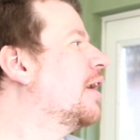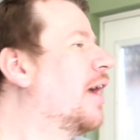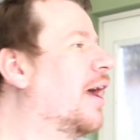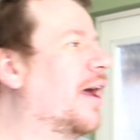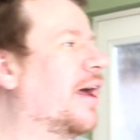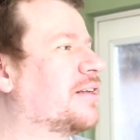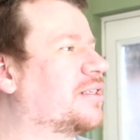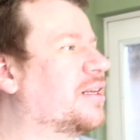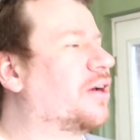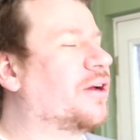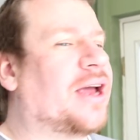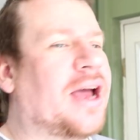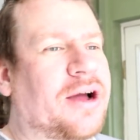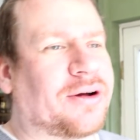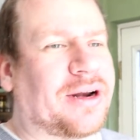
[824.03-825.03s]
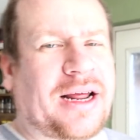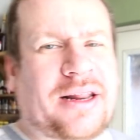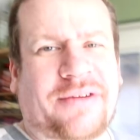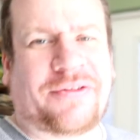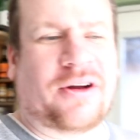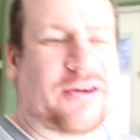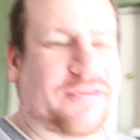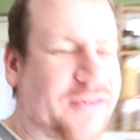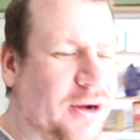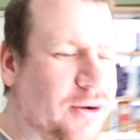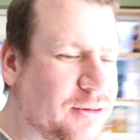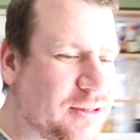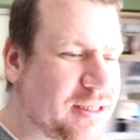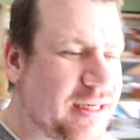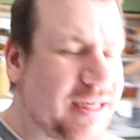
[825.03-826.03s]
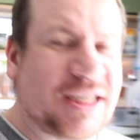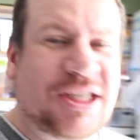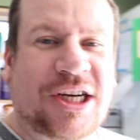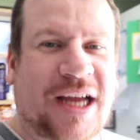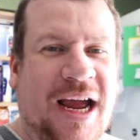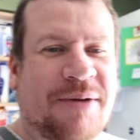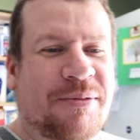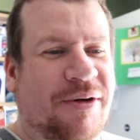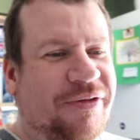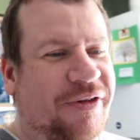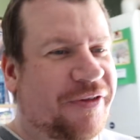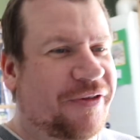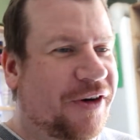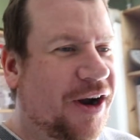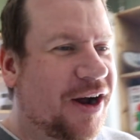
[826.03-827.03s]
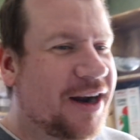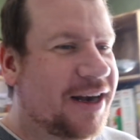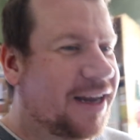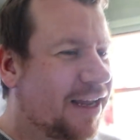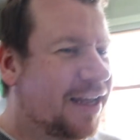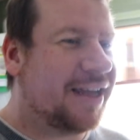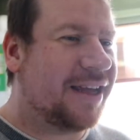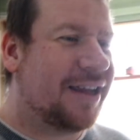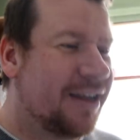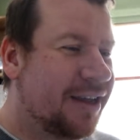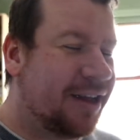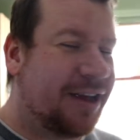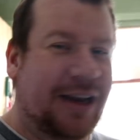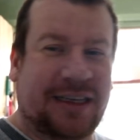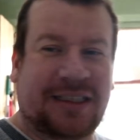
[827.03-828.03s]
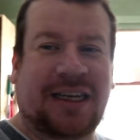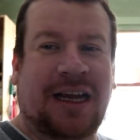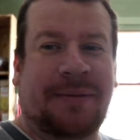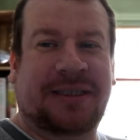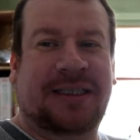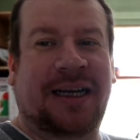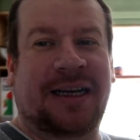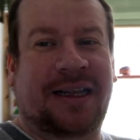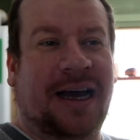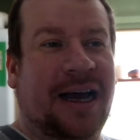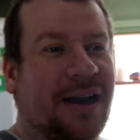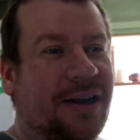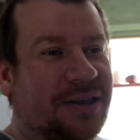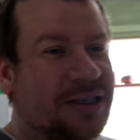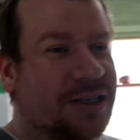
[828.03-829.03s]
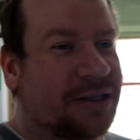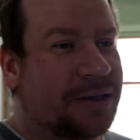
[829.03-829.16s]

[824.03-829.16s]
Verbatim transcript: Uh, so yeah, I'm going to end the vlog, folks. At least you're getting one for Friday. The last time I said that, I lost a